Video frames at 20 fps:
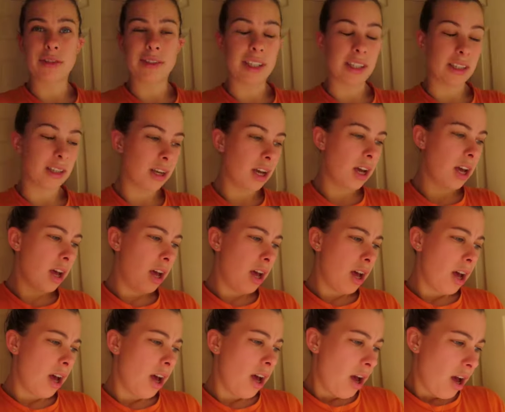there is.
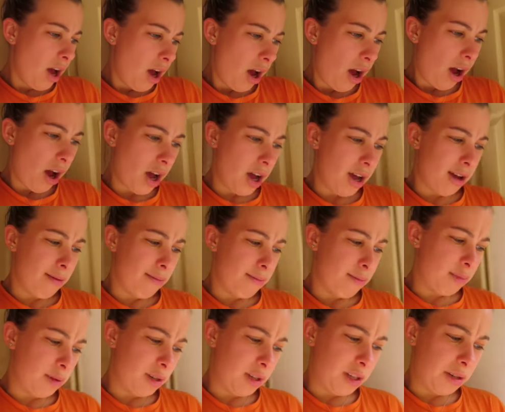
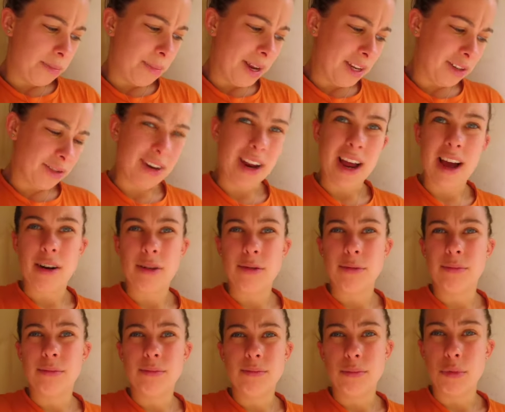Um, depends on
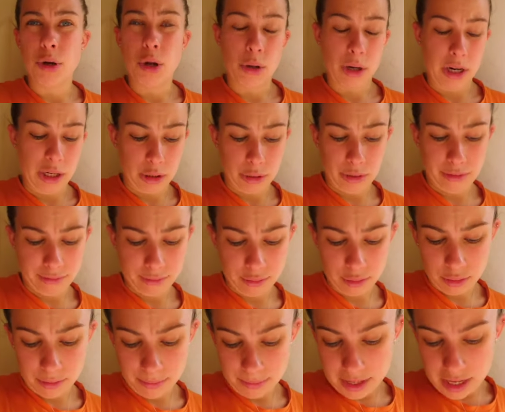how long I do it
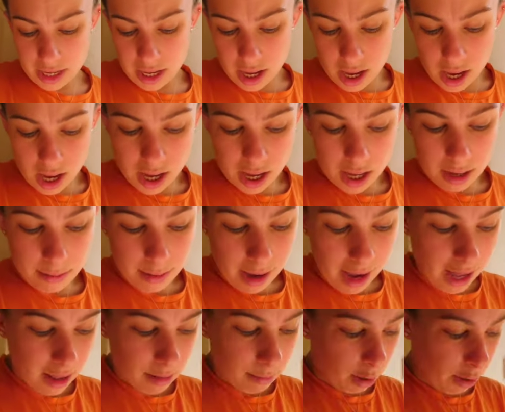for. Um,
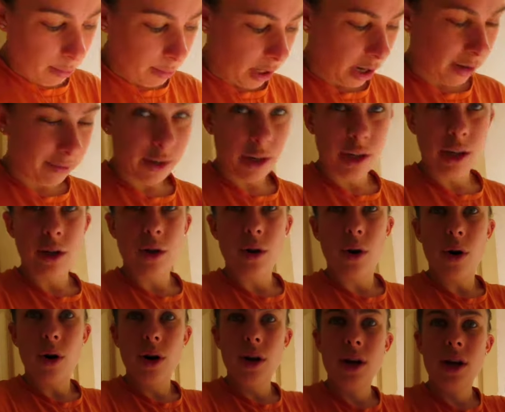at the moment, I've only
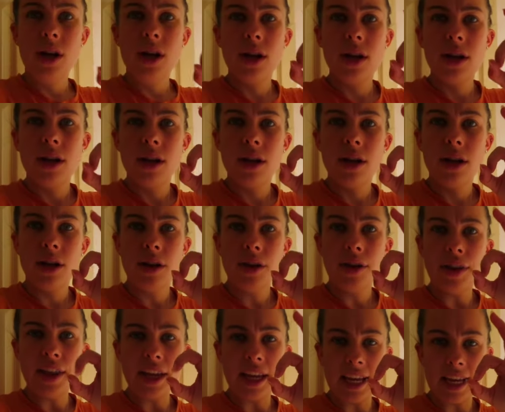got
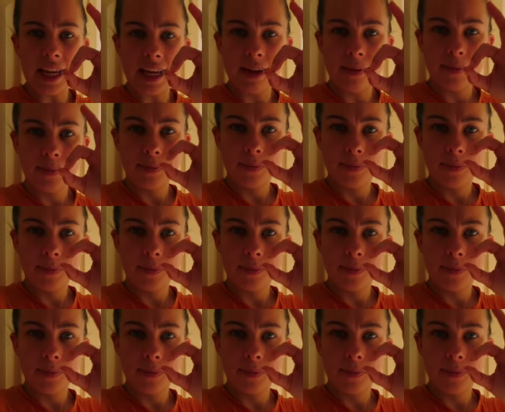the